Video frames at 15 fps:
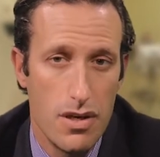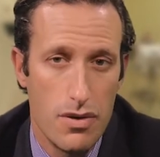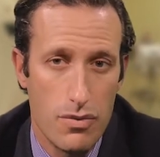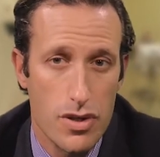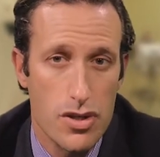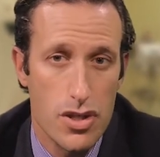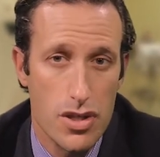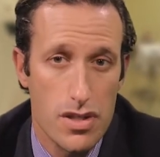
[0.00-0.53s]

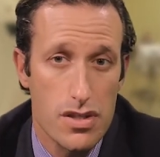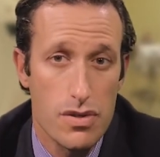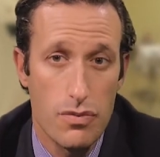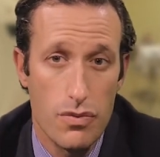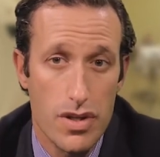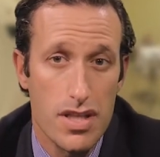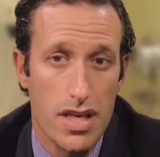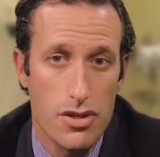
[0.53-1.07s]
which is
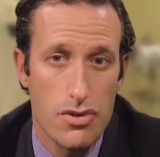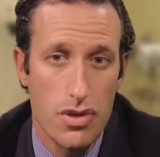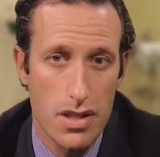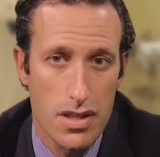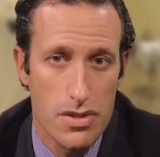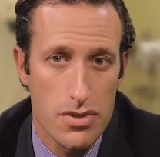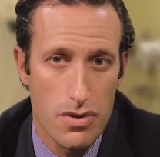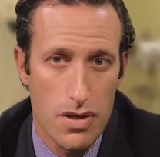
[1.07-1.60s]
with
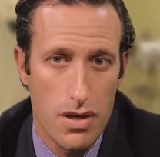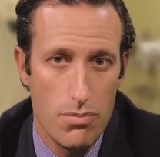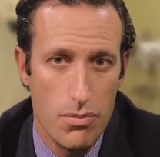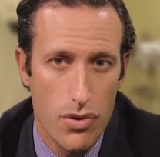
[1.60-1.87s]
nitroglycerin on